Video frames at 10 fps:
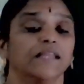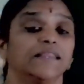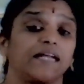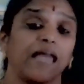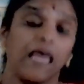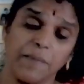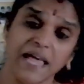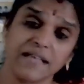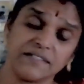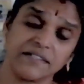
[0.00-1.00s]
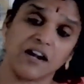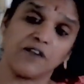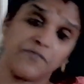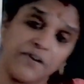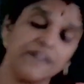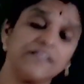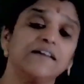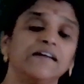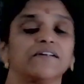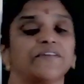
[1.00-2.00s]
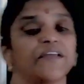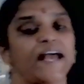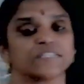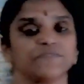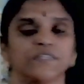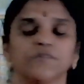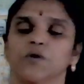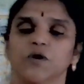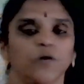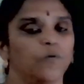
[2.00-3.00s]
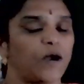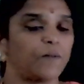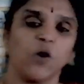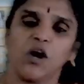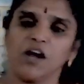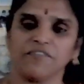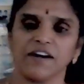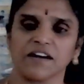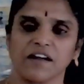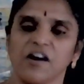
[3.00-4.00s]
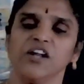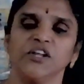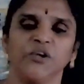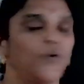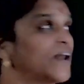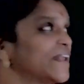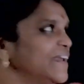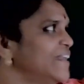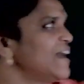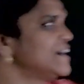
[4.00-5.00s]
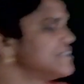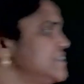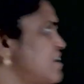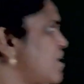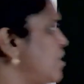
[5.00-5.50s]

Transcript: That hemiacetal further it reacts with 1 mole of alcohol. You are getting acetal.